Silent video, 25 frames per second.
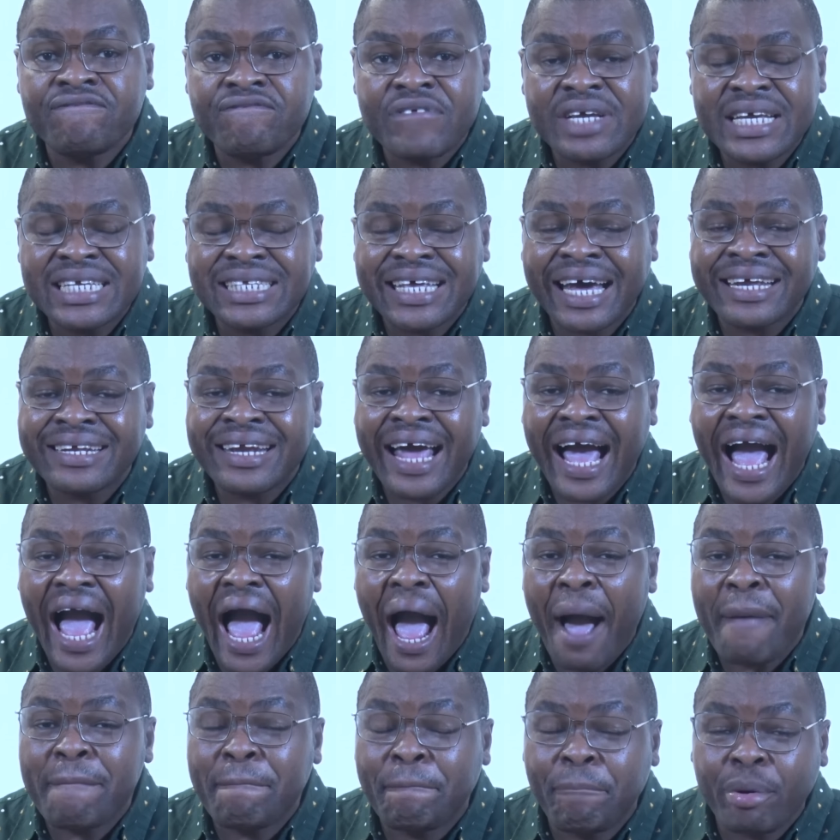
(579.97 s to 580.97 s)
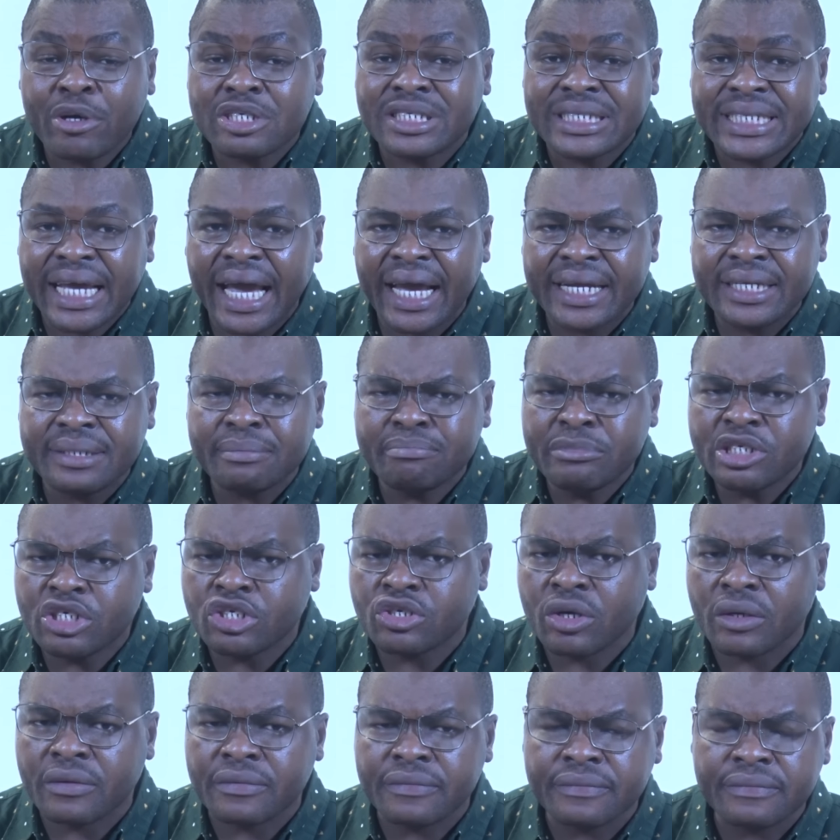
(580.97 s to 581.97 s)
It's an aborted
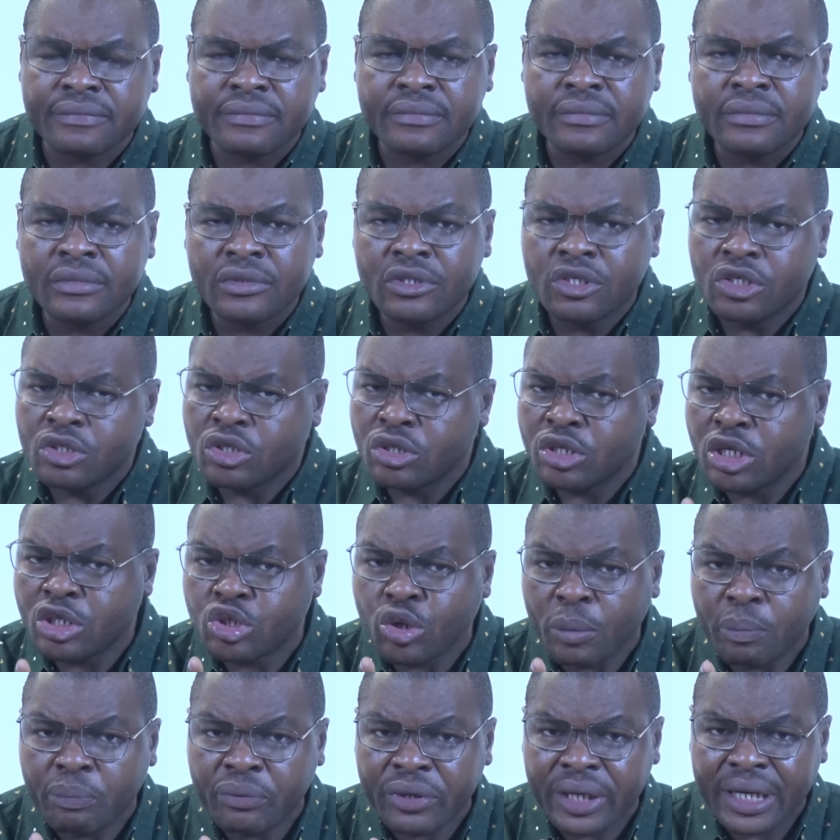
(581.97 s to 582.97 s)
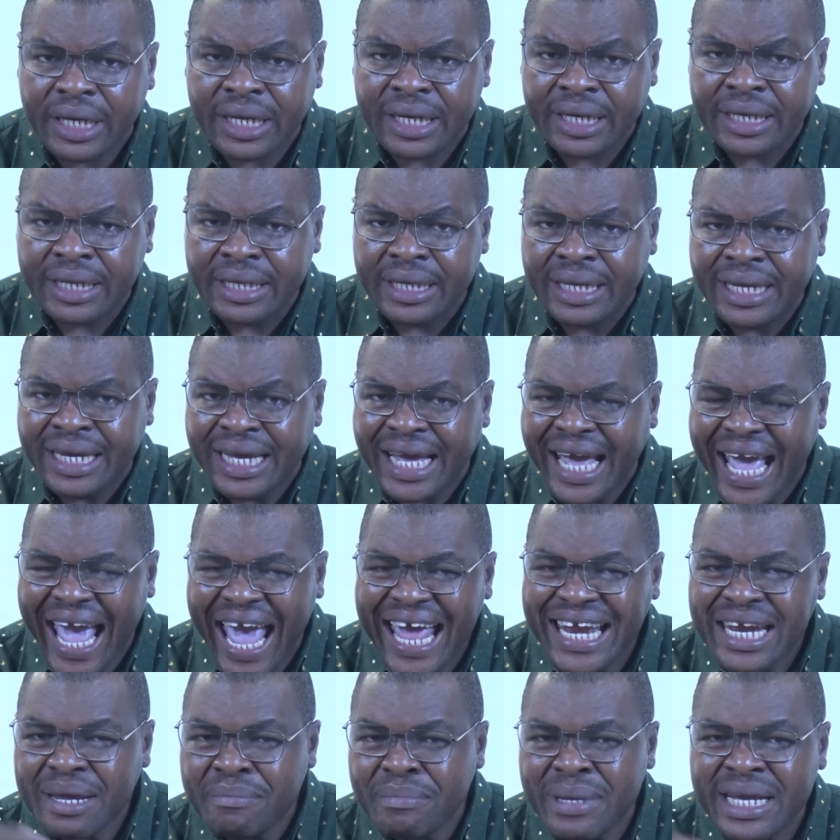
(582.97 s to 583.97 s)
mission. You need to pray.
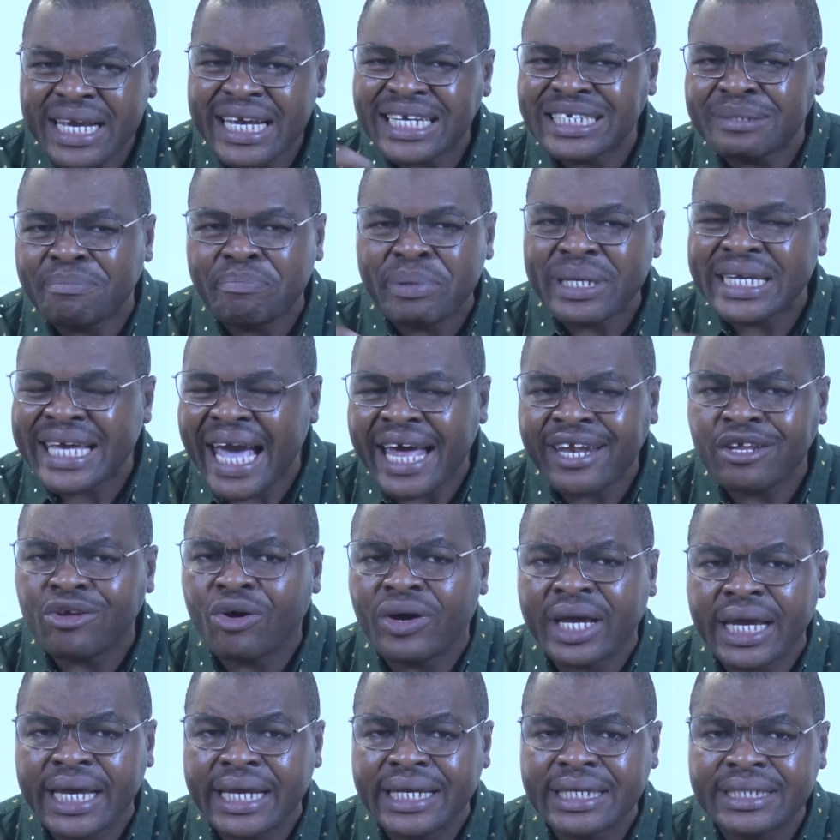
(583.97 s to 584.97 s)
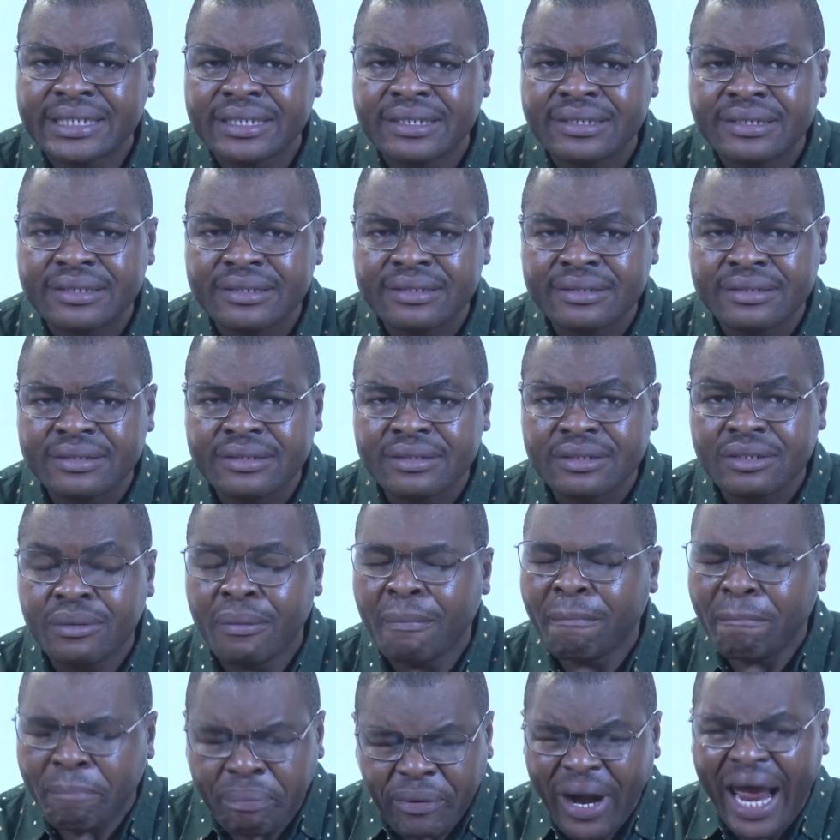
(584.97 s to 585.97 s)
Enemy is behind your case.
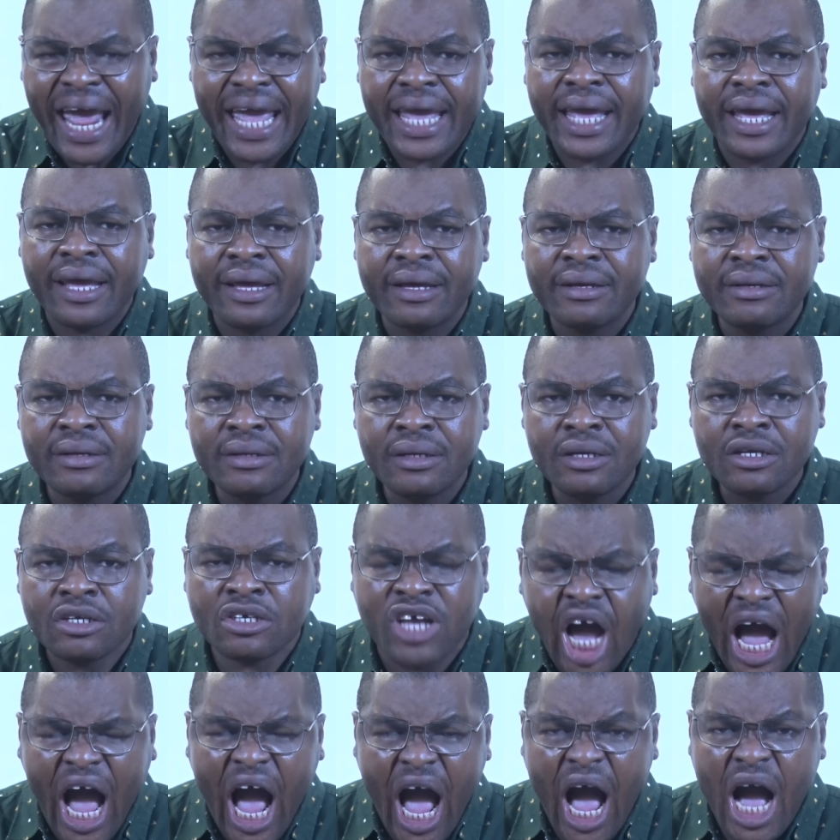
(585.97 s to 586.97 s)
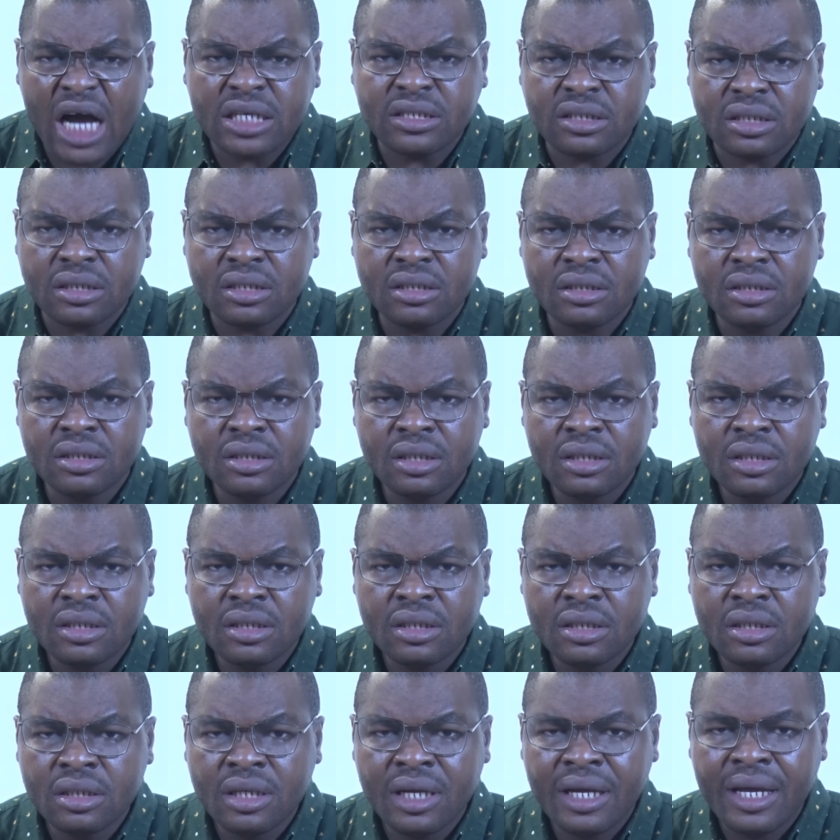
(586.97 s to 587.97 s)
Pray. God,
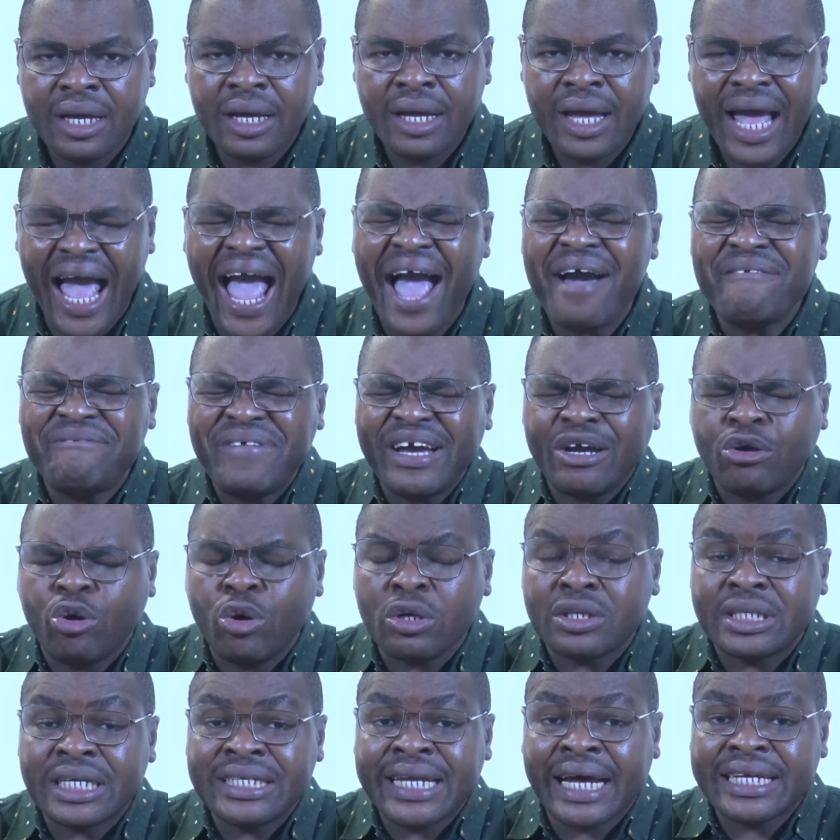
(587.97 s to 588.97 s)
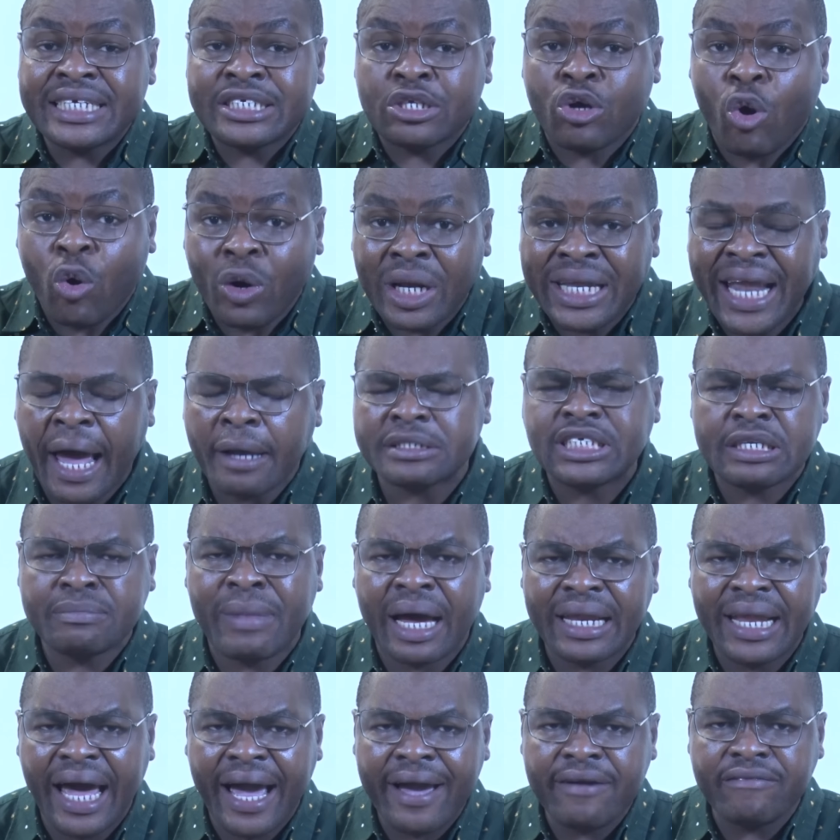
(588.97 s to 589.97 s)
every good thing that is collapsed in
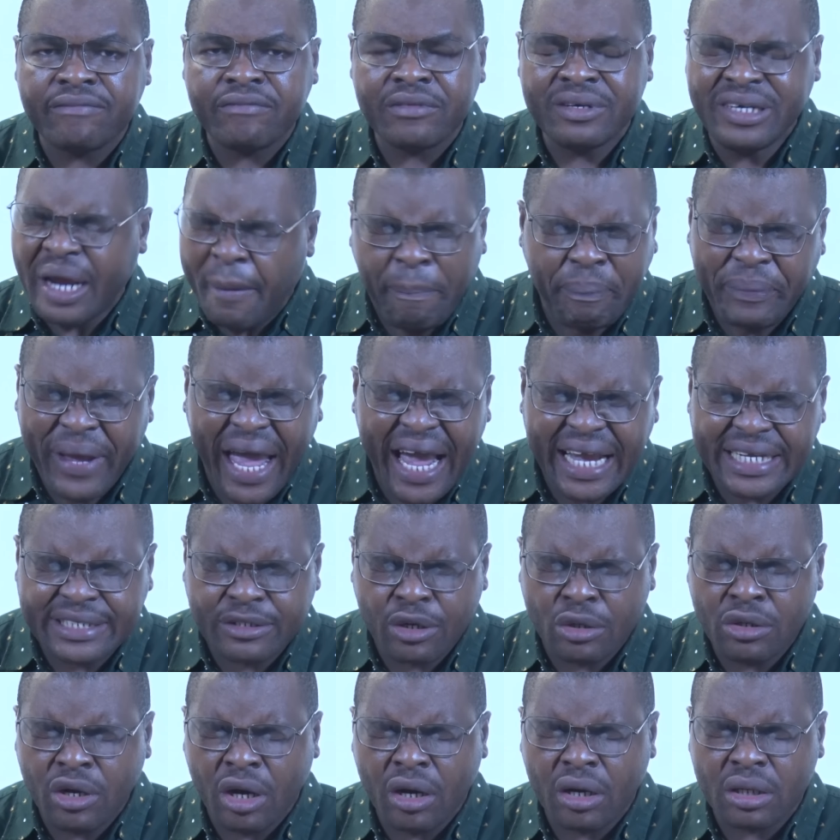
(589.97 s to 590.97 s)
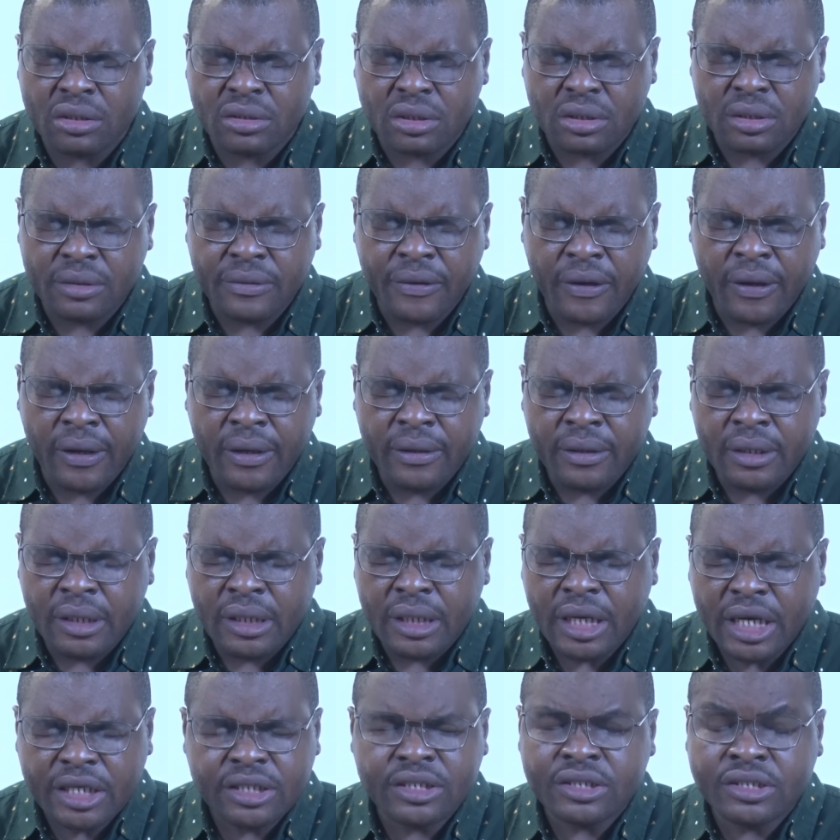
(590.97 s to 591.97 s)
my life, repair it, oh Lord,
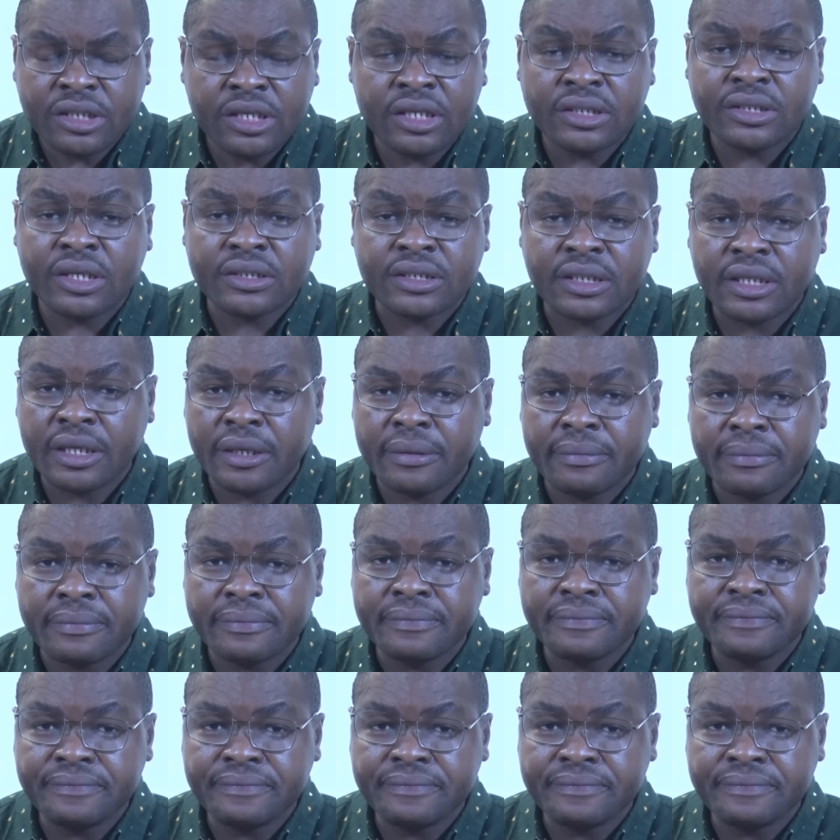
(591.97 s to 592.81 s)
in Jesus' name.